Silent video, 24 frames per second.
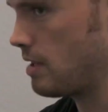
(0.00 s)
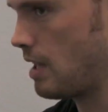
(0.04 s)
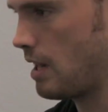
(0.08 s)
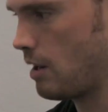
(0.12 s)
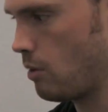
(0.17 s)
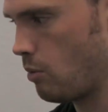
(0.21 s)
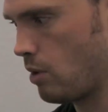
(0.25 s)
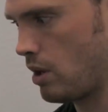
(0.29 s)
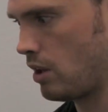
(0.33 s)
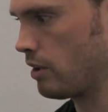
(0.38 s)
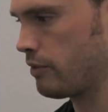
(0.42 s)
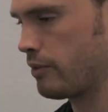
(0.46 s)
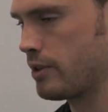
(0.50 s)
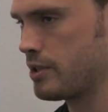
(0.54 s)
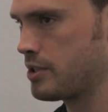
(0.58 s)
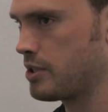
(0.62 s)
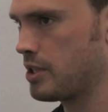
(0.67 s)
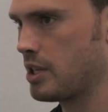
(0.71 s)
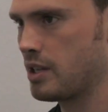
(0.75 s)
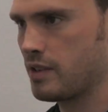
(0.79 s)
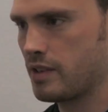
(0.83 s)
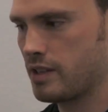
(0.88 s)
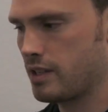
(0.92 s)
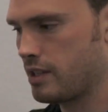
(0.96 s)
I don't want to look for a
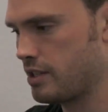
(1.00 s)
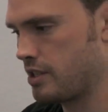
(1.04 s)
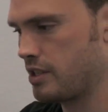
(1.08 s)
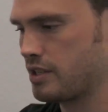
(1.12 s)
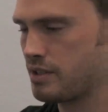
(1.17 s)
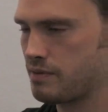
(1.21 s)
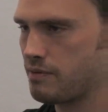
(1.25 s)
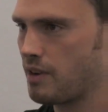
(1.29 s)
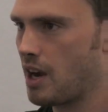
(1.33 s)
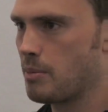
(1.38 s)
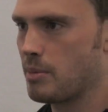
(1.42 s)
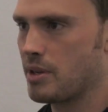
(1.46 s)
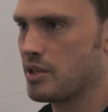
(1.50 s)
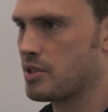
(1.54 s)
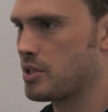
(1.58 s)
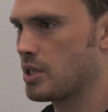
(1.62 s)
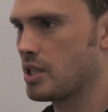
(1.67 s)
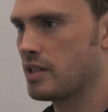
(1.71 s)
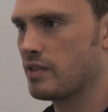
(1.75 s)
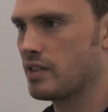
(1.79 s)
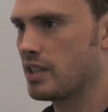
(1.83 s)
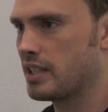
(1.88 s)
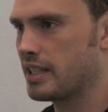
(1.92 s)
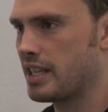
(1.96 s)
server, just find me a
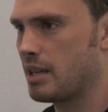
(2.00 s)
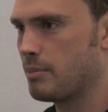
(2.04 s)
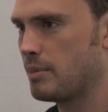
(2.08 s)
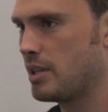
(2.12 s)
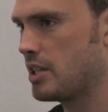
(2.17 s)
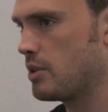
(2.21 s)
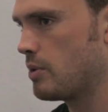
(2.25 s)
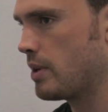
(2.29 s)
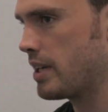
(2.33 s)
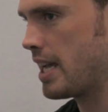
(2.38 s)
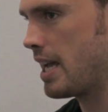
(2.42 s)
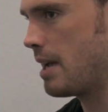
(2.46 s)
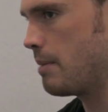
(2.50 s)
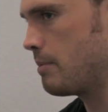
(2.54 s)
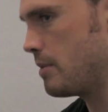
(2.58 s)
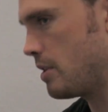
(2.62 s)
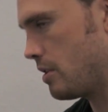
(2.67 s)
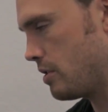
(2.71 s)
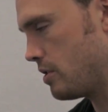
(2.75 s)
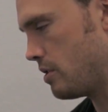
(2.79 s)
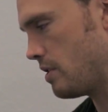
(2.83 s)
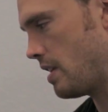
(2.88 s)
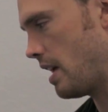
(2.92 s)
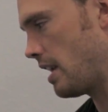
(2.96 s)
server and get me into a game,
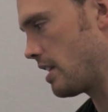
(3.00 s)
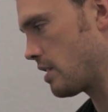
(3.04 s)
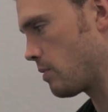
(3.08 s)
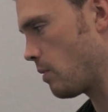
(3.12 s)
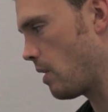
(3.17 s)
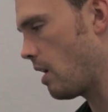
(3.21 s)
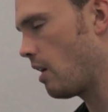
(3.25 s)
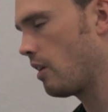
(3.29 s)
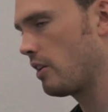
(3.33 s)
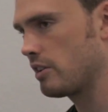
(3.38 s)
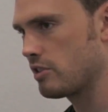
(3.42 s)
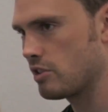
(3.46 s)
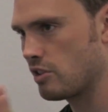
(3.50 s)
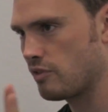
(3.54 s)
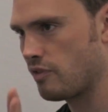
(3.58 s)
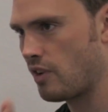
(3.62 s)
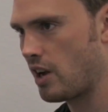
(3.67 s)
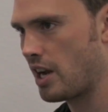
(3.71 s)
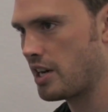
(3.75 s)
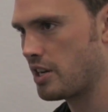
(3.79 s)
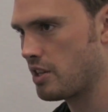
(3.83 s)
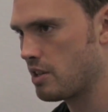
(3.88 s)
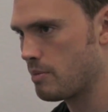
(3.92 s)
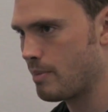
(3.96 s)
you can do that as well. It'll just
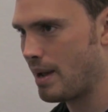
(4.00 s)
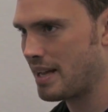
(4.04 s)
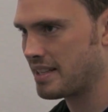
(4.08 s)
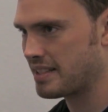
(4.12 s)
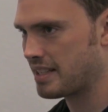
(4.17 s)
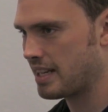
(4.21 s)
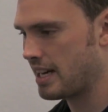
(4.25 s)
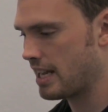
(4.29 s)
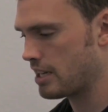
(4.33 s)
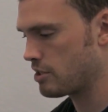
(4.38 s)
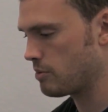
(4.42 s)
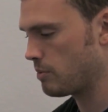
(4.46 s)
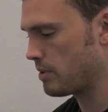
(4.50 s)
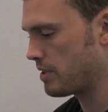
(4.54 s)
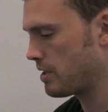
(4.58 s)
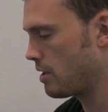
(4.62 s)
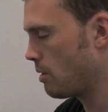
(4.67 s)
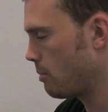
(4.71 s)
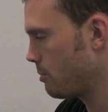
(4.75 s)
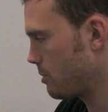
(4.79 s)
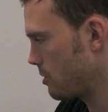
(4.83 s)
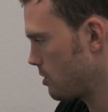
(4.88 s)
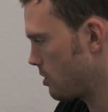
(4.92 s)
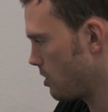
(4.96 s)
find you the best connection with an
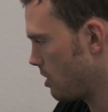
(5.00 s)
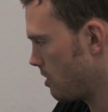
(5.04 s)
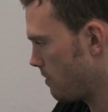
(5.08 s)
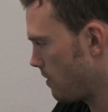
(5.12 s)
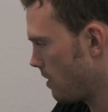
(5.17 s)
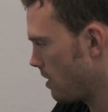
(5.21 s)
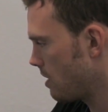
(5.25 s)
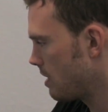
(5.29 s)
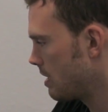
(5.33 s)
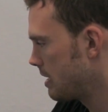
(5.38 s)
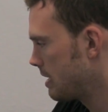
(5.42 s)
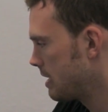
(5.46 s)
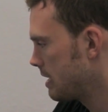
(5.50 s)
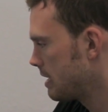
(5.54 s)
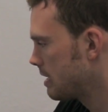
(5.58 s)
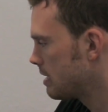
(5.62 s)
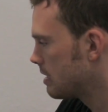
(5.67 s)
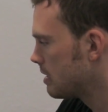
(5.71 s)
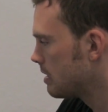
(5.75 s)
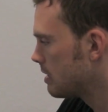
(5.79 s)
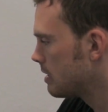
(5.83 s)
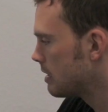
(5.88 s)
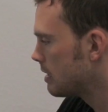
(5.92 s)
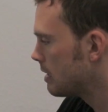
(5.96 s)
open server.
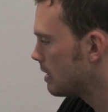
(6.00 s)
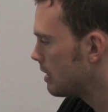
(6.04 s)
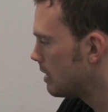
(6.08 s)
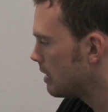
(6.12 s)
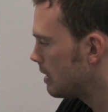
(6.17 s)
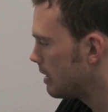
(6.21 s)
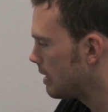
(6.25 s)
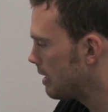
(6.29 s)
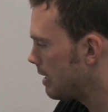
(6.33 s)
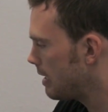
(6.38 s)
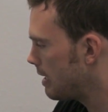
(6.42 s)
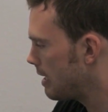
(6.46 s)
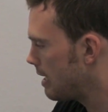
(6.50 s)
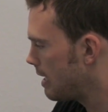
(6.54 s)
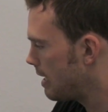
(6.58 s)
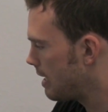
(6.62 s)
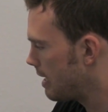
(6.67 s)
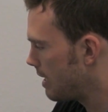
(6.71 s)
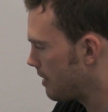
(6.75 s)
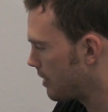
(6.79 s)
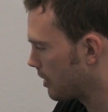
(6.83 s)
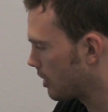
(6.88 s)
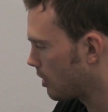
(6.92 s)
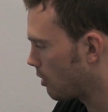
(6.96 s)

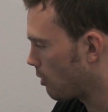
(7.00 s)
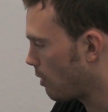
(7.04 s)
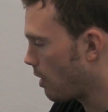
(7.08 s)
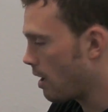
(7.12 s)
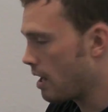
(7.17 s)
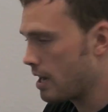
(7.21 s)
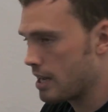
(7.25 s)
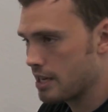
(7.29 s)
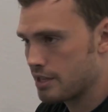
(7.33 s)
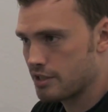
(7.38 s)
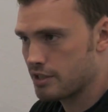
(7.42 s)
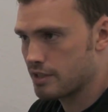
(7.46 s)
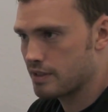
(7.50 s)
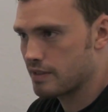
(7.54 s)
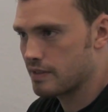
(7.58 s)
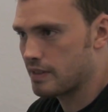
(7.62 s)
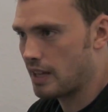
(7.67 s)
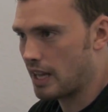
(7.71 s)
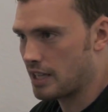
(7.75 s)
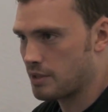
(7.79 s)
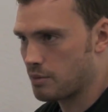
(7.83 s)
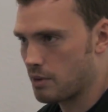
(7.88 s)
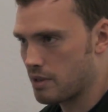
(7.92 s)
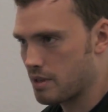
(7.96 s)
The garage,
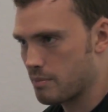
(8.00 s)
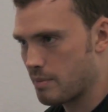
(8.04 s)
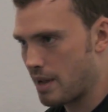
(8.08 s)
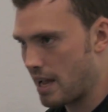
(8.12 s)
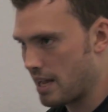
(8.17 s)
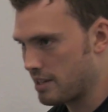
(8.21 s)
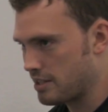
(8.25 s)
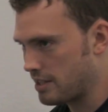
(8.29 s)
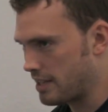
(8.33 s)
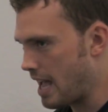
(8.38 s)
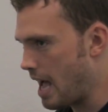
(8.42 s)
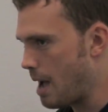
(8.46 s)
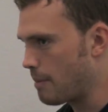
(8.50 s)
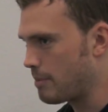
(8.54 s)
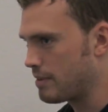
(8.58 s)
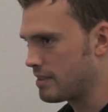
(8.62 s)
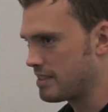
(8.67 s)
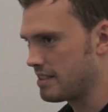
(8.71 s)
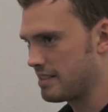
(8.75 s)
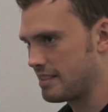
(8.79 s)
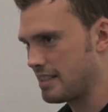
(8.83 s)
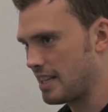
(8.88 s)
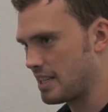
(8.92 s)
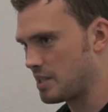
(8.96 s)
that's where the magic
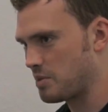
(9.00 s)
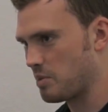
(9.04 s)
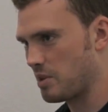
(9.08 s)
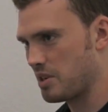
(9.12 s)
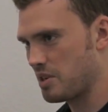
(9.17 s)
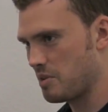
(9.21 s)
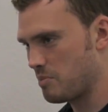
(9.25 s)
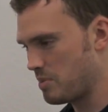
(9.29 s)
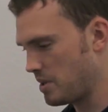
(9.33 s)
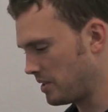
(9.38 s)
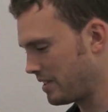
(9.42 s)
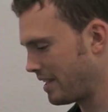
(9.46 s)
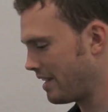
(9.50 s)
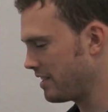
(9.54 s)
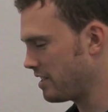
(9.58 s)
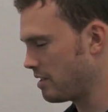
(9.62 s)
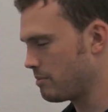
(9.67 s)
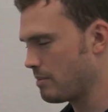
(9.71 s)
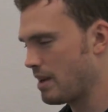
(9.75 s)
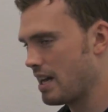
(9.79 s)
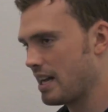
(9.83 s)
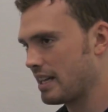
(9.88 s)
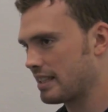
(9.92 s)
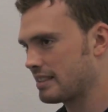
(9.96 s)
happens. That's where you build out
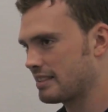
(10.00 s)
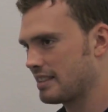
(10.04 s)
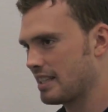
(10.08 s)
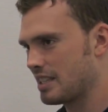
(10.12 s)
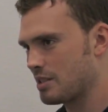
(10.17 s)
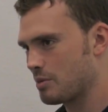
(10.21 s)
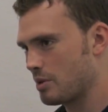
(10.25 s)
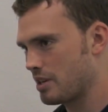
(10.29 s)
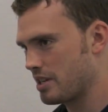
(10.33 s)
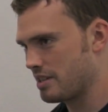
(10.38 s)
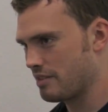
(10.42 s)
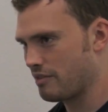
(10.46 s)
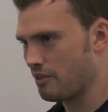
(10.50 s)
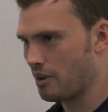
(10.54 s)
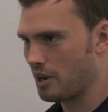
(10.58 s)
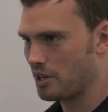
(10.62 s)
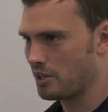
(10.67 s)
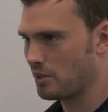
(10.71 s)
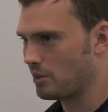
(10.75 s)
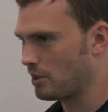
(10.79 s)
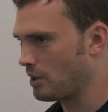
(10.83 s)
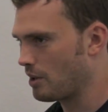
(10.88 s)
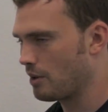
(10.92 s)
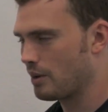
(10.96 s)
your mechs, that's where you
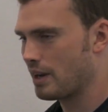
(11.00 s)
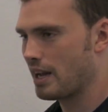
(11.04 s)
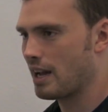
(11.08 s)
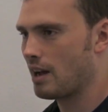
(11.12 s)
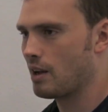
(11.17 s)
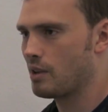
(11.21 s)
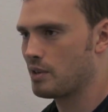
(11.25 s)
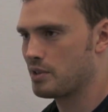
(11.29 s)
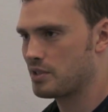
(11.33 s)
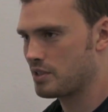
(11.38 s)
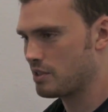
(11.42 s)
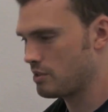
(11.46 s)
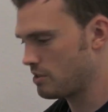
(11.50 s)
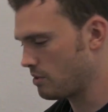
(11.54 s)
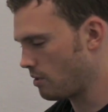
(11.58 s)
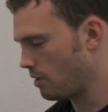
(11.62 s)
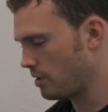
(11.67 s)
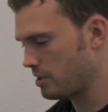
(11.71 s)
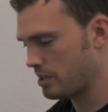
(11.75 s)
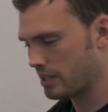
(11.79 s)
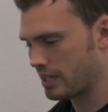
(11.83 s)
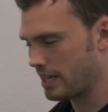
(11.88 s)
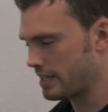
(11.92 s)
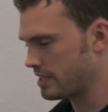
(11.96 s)
define your loadouts, you do
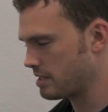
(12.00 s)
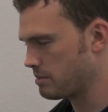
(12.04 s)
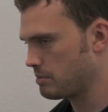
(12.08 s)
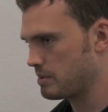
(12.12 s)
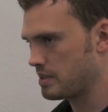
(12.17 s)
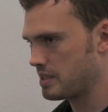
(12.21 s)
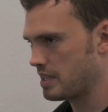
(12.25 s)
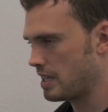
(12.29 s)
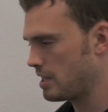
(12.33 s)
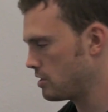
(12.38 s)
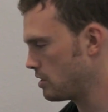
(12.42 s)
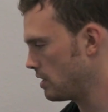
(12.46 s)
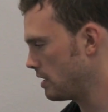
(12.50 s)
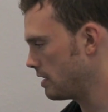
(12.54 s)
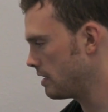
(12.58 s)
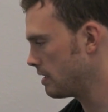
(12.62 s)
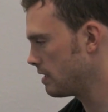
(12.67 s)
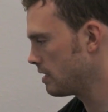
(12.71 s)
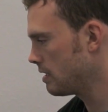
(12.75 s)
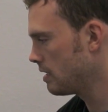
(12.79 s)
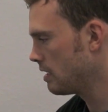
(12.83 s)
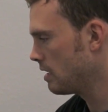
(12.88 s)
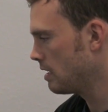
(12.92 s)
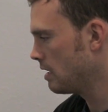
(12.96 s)
all your customization.